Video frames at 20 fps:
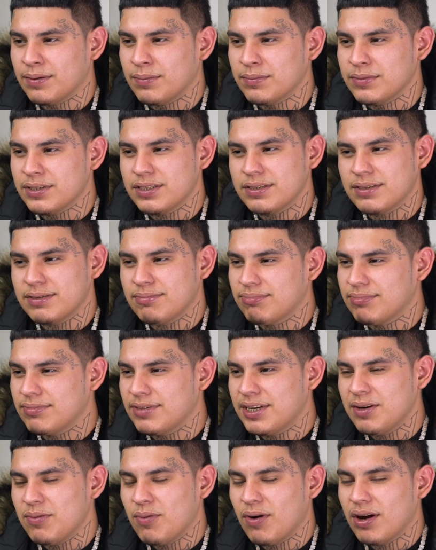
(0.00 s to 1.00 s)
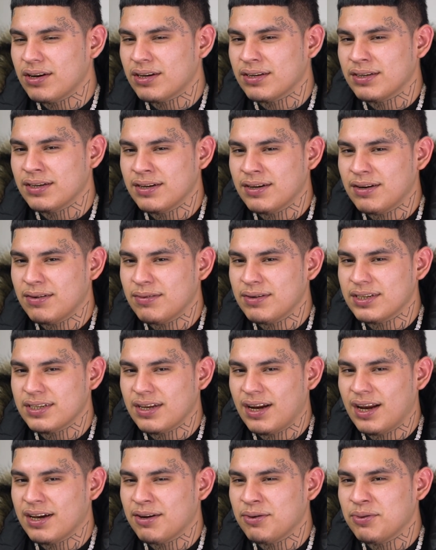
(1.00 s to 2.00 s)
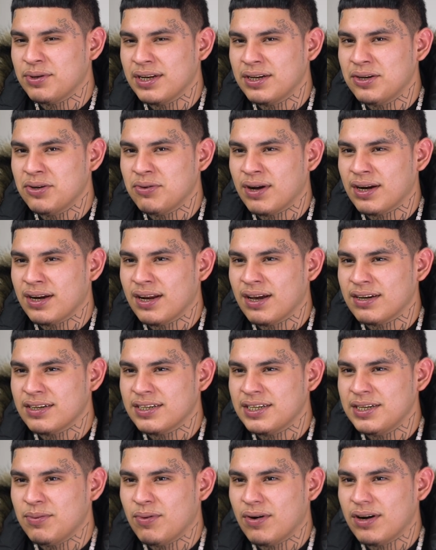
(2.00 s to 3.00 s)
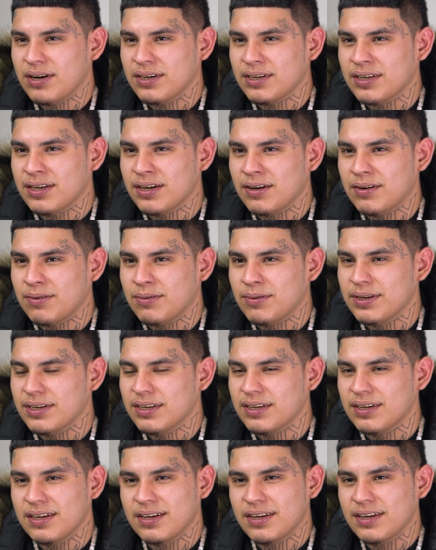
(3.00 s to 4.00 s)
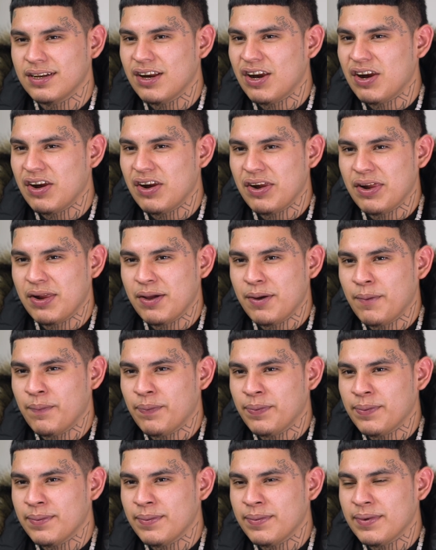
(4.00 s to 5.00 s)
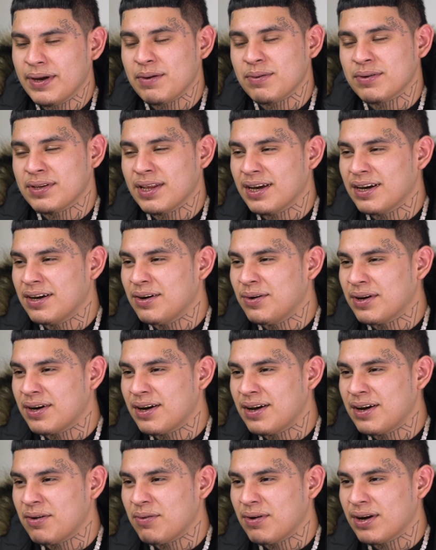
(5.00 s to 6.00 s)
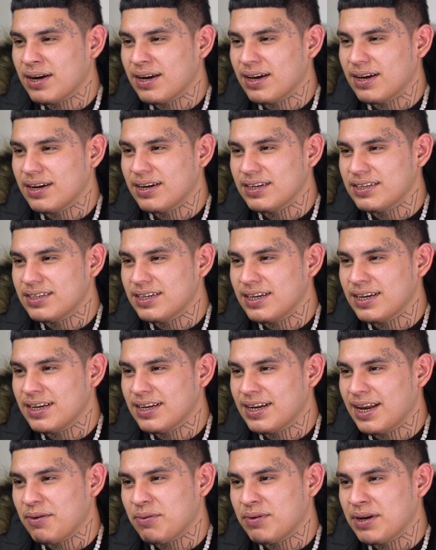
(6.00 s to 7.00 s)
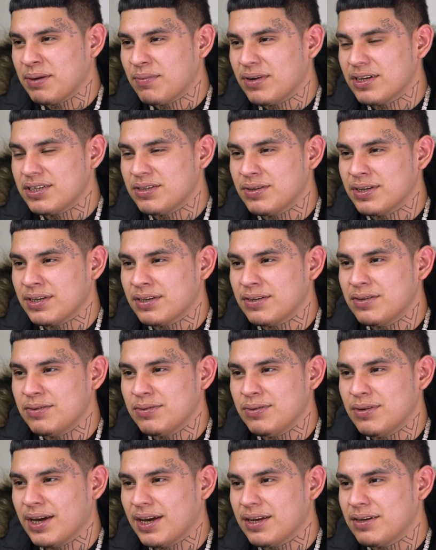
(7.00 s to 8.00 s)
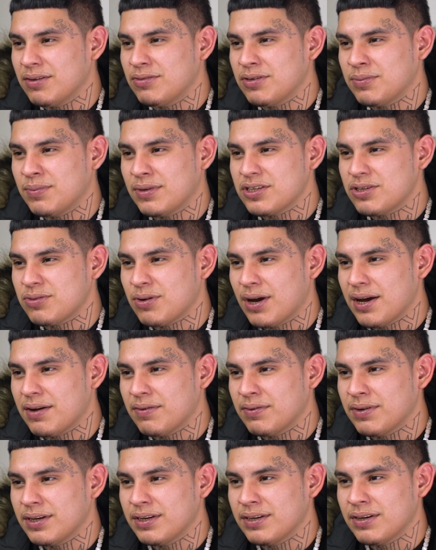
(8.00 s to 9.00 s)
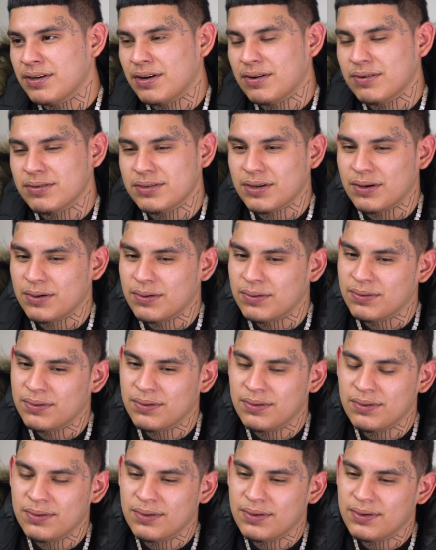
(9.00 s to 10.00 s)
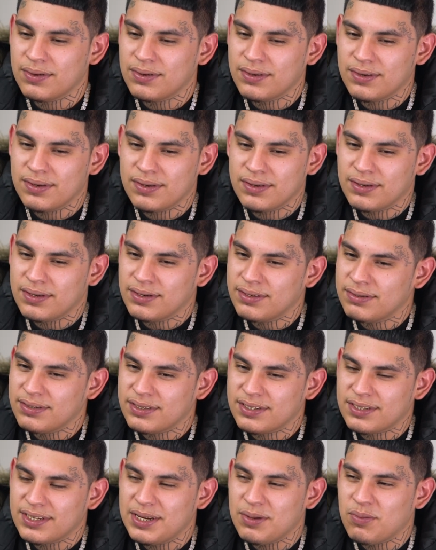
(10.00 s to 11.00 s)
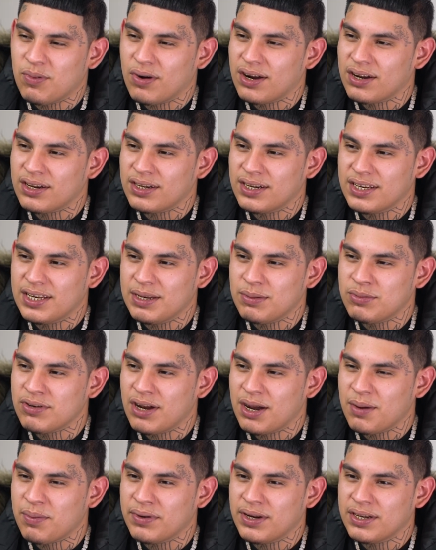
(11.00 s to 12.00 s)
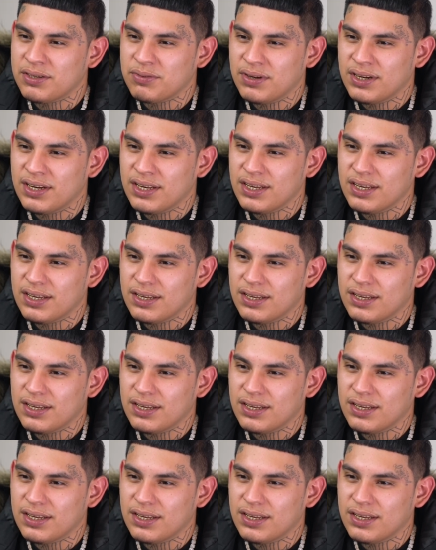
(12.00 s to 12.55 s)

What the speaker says: Just keep working. That's all I can really do right now is keep working. With everything going on right now in the city, it ain't really much you can do. You can't do too much traveling. So just keep working and keep dropping. That's really it.